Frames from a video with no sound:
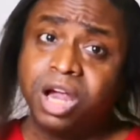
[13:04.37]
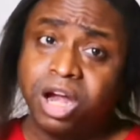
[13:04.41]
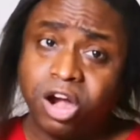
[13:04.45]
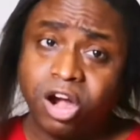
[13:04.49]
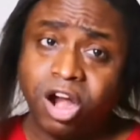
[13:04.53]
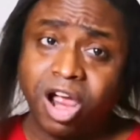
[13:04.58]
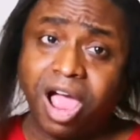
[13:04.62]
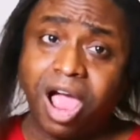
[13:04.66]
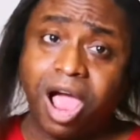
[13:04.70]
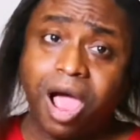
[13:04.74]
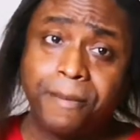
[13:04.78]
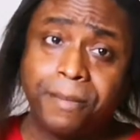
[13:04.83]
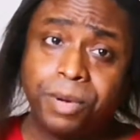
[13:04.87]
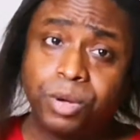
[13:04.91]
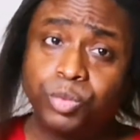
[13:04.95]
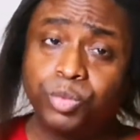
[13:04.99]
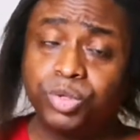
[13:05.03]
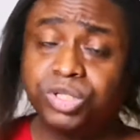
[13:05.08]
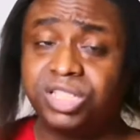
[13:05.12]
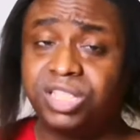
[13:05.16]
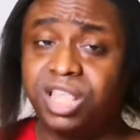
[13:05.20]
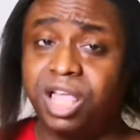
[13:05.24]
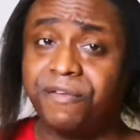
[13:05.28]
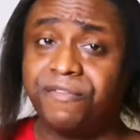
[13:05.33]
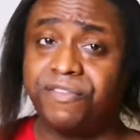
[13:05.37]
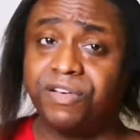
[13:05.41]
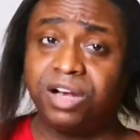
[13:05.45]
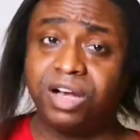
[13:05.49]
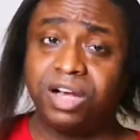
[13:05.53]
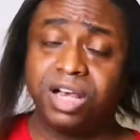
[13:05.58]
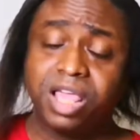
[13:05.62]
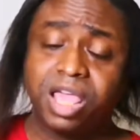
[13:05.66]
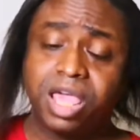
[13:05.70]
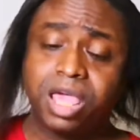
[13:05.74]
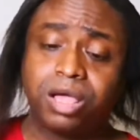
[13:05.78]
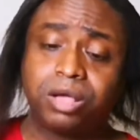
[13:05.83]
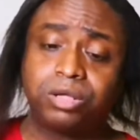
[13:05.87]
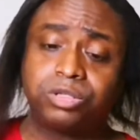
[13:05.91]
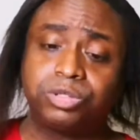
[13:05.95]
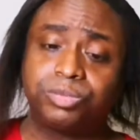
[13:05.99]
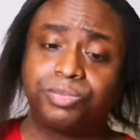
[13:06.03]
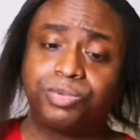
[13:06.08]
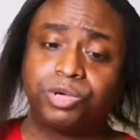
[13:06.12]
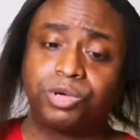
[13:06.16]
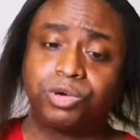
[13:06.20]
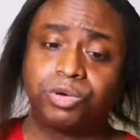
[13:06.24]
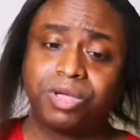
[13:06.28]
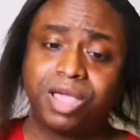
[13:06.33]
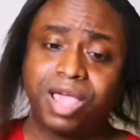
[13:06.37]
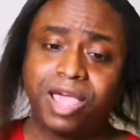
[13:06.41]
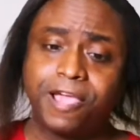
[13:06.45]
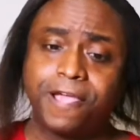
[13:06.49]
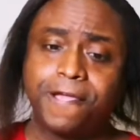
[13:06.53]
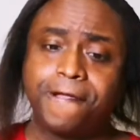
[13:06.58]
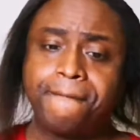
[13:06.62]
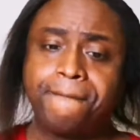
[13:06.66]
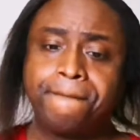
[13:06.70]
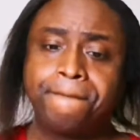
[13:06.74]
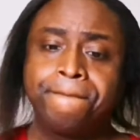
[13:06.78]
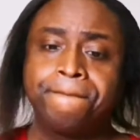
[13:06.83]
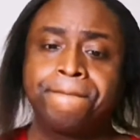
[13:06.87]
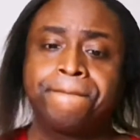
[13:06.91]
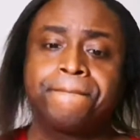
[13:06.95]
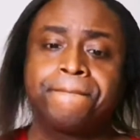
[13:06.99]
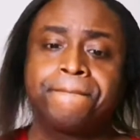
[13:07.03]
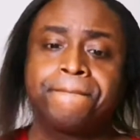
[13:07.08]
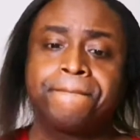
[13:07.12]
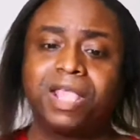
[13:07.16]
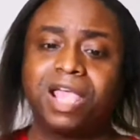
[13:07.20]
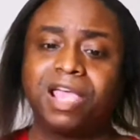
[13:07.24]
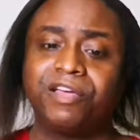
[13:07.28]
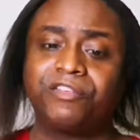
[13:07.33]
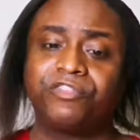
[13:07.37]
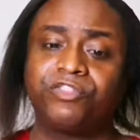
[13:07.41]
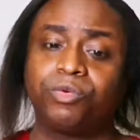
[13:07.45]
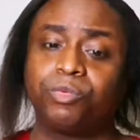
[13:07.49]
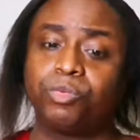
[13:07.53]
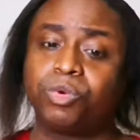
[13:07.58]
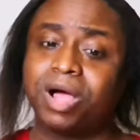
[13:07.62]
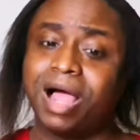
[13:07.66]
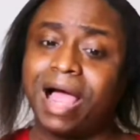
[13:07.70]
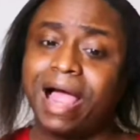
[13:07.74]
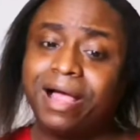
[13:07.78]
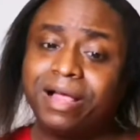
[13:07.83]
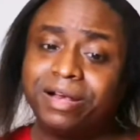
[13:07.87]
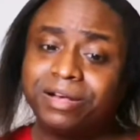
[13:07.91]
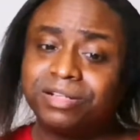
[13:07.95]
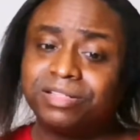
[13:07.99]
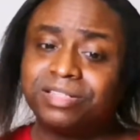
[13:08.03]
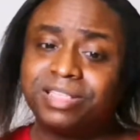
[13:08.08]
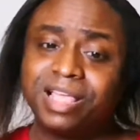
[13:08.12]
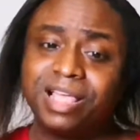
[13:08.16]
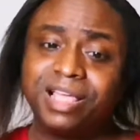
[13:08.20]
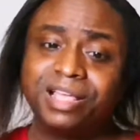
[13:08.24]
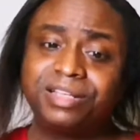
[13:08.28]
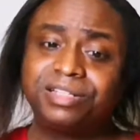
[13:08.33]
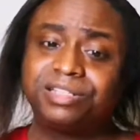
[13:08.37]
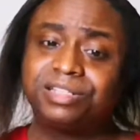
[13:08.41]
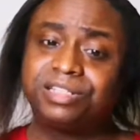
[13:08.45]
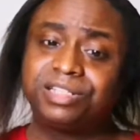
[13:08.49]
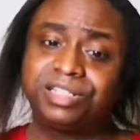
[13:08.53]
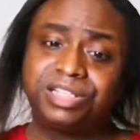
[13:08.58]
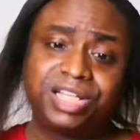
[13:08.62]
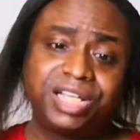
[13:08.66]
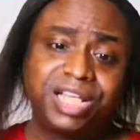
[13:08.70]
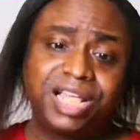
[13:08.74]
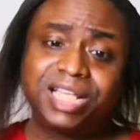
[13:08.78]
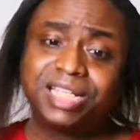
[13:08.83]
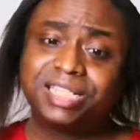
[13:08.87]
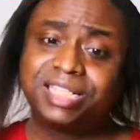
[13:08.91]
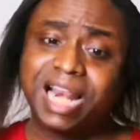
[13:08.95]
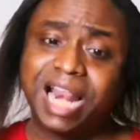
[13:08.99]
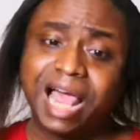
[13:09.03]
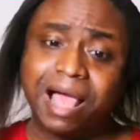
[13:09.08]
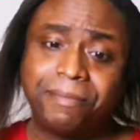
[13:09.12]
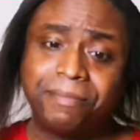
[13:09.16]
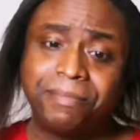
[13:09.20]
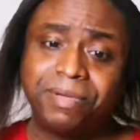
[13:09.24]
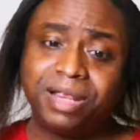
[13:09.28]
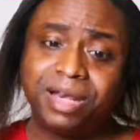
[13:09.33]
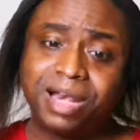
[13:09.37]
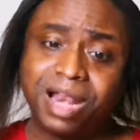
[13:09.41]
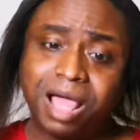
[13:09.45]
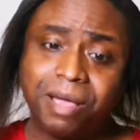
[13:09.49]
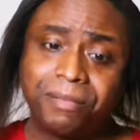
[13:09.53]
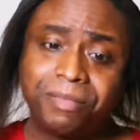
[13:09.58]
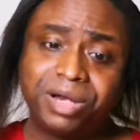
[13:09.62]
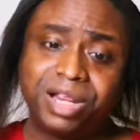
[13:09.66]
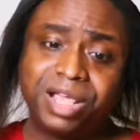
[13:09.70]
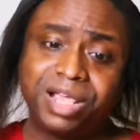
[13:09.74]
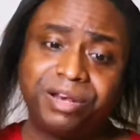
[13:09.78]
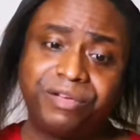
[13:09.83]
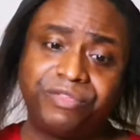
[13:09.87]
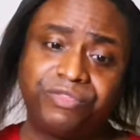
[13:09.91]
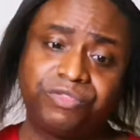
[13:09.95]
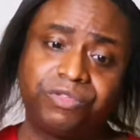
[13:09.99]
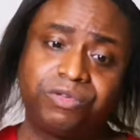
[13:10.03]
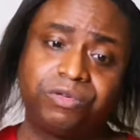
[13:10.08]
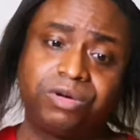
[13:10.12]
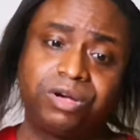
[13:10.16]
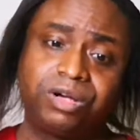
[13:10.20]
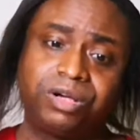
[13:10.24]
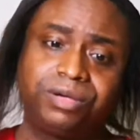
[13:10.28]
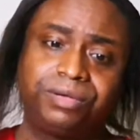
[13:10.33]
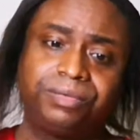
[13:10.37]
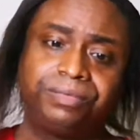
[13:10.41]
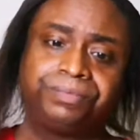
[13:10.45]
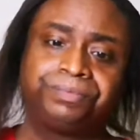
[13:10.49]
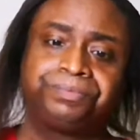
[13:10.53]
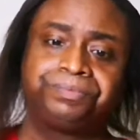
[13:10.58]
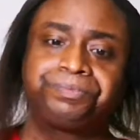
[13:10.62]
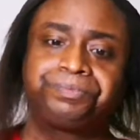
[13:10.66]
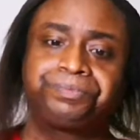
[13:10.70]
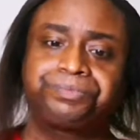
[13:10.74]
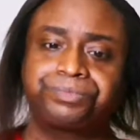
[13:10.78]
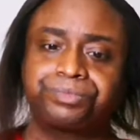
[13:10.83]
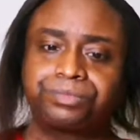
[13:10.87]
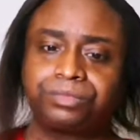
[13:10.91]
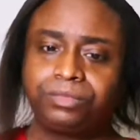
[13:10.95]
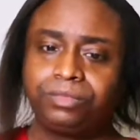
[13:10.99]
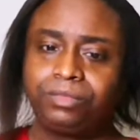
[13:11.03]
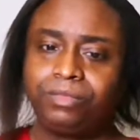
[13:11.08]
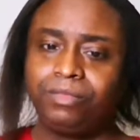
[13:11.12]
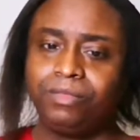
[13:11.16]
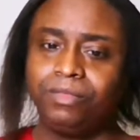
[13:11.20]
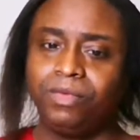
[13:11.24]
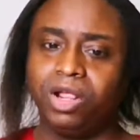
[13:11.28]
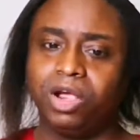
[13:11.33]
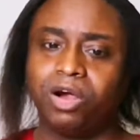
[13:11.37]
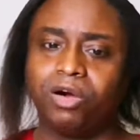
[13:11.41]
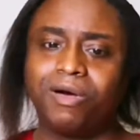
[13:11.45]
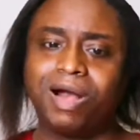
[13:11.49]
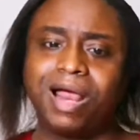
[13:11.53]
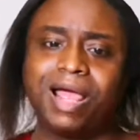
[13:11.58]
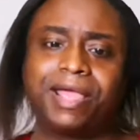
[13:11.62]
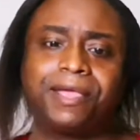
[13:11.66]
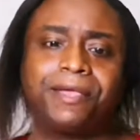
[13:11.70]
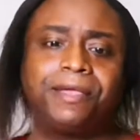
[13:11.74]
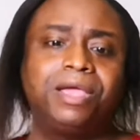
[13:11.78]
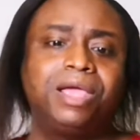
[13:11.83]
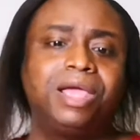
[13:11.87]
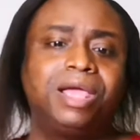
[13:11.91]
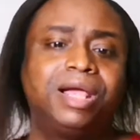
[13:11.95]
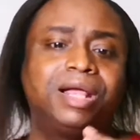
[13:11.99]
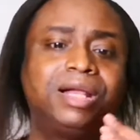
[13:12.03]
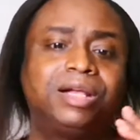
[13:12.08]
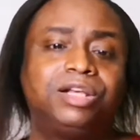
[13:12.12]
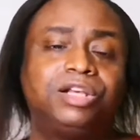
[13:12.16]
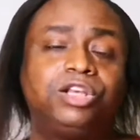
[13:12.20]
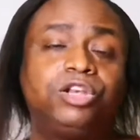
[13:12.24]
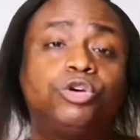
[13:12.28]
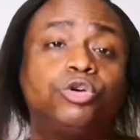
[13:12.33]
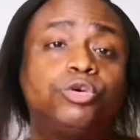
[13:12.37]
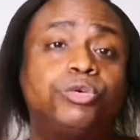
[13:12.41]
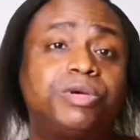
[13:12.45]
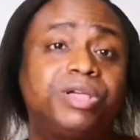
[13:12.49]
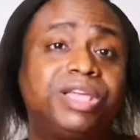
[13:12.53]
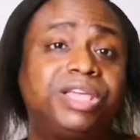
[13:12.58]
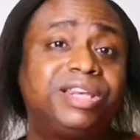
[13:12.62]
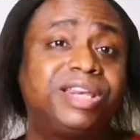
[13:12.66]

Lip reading: her album was definitely eligible, okay? And from what I understand, she has not been nominated for it. All right. Louis